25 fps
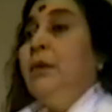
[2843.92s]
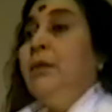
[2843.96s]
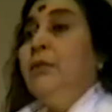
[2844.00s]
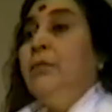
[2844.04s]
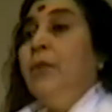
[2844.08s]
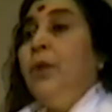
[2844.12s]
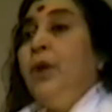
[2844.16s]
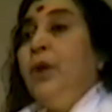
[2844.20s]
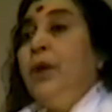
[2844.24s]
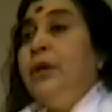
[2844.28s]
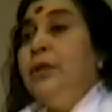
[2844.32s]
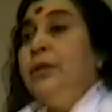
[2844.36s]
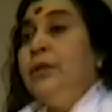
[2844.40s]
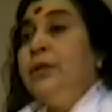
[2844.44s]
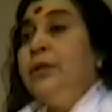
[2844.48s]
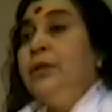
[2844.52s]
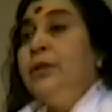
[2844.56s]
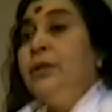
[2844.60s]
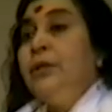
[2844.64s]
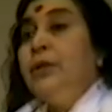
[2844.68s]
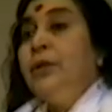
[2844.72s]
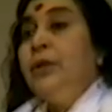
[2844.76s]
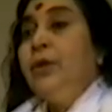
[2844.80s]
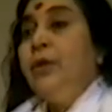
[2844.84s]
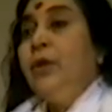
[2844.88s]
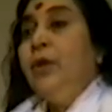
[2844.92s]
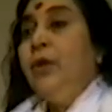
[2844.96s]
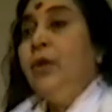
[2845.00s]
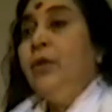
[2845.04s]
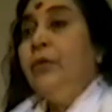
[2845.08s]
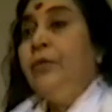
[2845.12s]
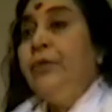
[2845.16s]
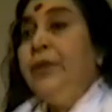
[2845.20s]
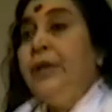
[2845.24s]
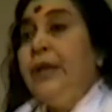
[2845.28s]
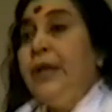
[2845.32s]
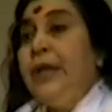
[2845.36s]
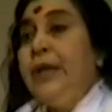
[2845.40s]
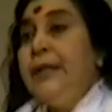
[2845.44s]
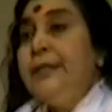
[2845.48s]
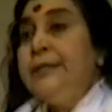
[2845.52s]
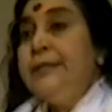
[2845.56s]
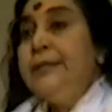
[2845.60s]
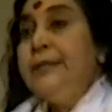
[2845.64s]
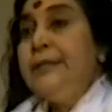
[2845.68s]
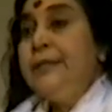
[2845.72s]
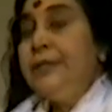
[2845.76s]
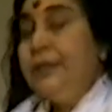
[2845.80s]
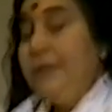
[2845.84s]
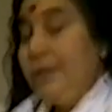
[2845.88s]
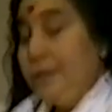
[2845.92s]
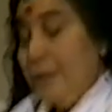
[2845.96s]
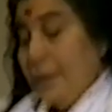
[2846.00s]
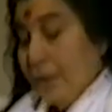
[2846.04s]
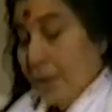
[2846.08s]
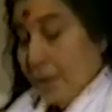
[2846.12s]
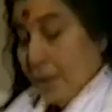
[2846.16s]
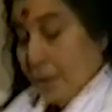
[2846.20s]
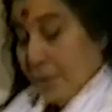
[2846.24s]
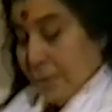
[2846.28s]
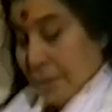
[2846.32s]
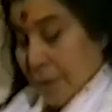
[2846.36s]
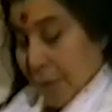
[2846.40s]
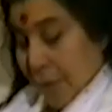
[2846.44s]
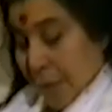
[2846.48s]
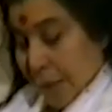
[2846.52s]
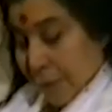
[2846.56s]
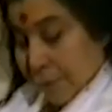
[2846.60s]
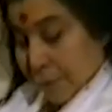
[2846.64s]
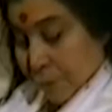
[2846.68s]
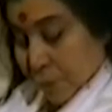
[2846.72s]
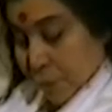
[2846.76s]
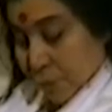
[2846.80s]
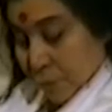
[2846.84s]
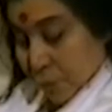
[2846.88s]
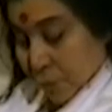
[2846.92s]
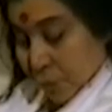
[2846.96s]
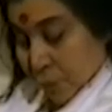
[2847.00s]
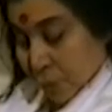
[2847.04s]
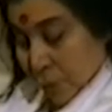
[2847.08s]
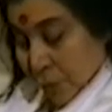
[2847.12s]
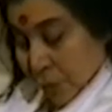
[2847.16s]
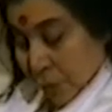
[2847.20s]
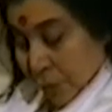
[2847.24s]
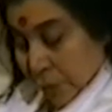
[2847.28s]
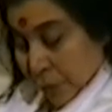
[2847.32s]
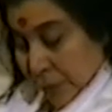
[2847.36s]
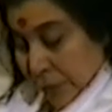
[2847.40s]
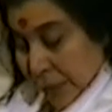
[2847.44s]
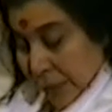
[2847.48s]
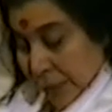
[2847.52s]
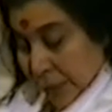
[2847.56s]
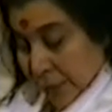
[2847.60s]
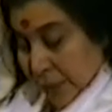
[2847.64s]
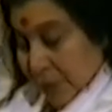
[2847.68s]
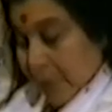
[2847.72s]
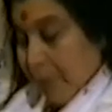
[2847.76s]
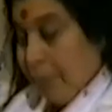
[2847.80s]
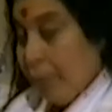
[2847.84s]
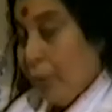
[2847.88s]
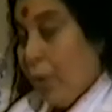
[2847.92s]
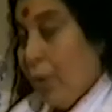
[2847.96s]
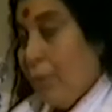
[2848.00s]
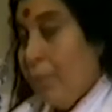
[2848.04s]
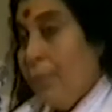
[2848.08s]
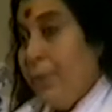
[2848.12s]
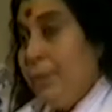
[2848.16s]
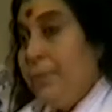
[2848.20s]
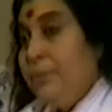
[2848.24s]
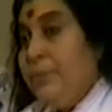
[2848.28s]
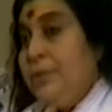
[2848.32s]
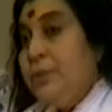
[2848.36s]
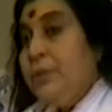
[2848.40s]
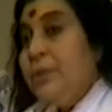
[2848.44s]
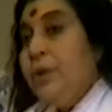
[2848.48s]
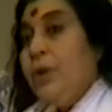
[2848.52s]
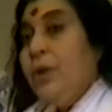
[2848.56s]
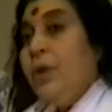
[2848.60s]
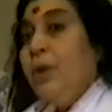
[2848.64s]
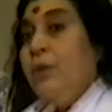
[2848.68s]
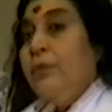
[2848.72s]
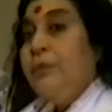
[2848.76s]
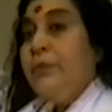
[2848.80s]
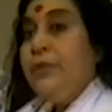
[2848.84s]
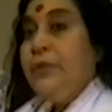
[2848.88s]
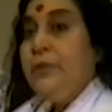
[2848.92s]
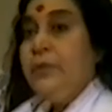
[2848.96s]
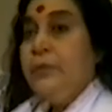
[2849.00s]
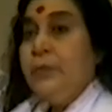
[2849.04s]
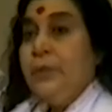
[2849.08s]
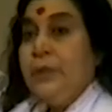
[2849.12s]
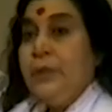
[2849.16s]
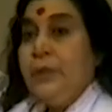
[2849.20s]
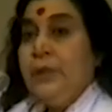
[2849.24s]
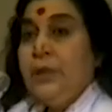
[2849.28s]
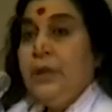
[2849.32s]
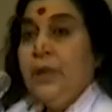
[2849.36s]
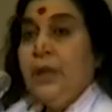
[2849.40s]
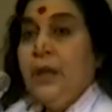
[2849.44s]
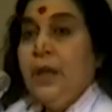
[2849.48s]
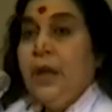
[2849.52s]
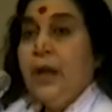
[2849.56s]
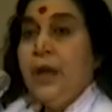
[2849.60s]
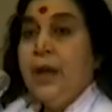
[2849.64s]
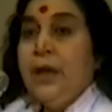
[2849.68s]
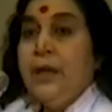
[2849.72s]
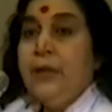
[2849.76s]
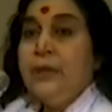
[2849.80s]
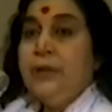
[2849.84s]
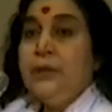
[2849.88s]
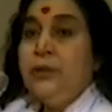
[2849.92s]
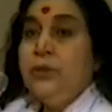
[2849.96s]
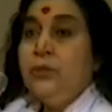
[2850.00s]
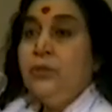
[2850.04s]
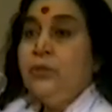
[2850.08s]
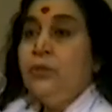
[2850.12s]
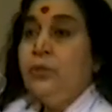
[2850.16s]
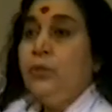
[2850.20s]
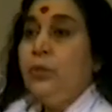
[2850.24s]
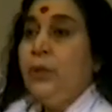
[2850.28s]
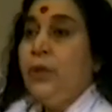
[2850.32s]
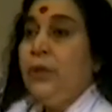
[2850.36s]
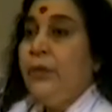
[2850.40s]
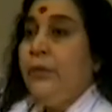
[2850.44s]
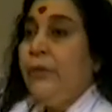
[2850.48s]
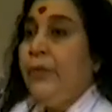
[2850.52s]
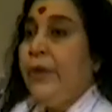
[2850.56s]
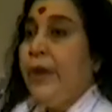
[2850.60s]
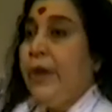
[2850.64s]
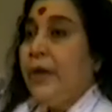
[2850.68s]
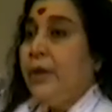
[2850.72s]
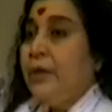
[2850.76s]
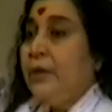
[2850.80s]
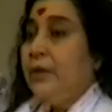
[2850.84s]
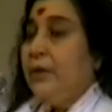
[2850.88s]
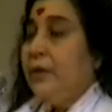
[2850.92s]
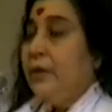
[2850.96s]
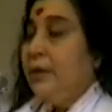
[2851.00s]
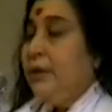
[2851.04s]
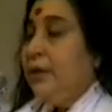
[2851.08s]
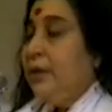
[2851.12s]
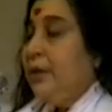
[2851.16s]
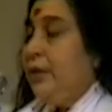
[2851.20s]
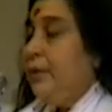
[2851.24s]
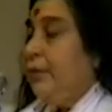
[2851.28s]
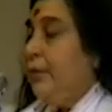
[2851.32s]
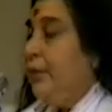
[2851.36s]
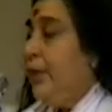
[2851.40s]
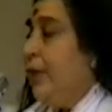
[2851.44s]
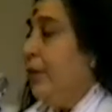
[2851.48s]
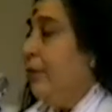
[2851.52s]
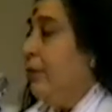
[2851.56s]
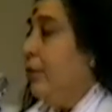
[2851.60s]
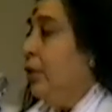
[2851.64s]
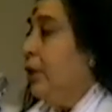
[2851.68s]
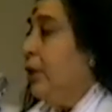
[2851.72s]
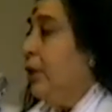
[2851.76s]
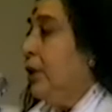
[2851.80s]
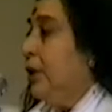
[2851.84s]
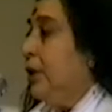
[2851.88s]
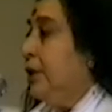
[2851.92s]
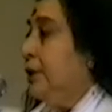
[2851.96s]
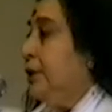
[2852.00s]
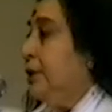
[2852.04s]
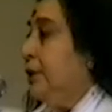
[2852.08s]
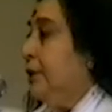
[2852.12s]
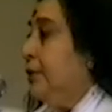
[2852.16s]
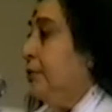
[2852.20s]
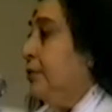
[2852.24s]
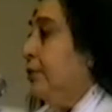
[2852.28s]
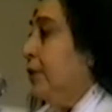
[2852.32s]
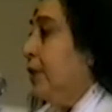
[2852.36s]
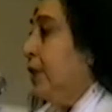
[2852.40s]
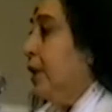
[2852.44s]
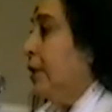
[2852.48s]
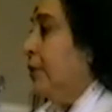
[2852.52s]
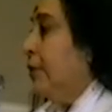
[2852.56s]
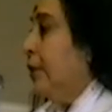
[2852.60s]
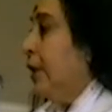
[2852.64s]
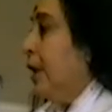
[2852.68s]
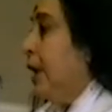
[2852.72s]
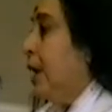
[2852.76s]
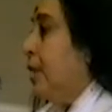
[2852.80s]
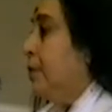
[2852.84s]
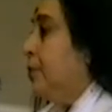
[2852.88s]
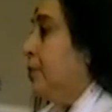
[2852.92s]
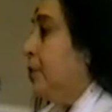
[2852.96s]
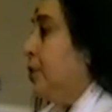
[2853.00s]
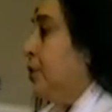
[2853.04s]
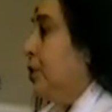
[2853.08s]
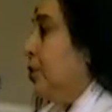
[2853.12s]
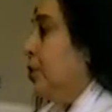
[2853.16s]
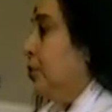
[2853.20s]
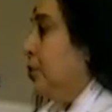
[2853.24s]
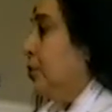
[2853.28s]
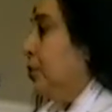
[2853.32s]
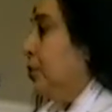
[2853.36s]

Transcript: point of realization, we have to know that the problems of this world are due to one fact, that we have not achieved our absolute.